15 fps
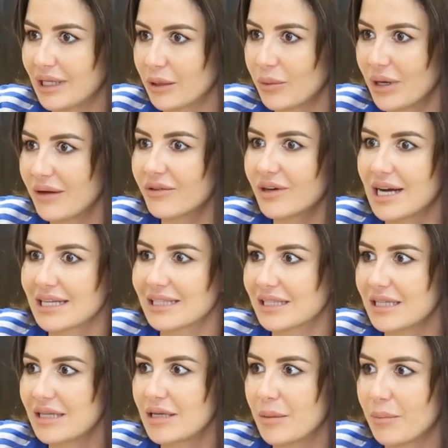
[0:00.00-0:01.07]
Like whenever I
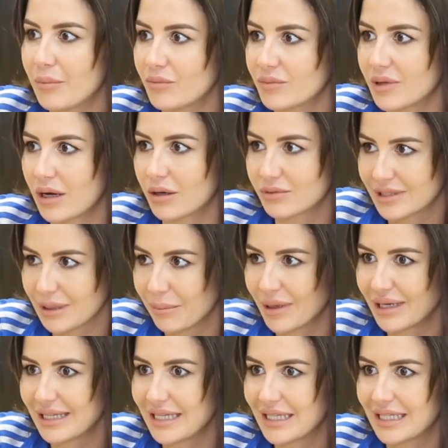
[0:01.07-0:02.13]
see
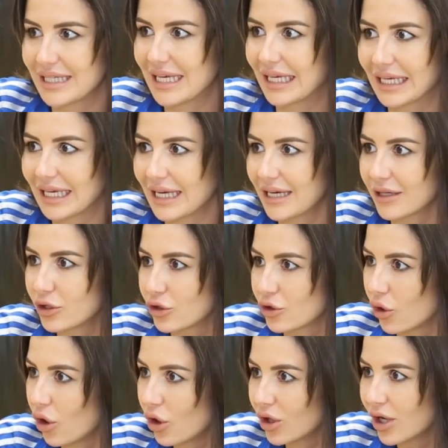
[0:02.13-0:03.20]
somebody kicking a
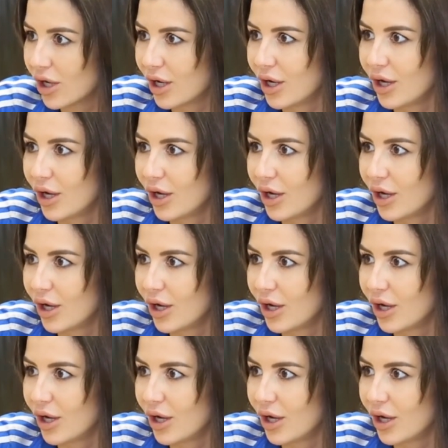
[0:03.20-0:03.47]
dog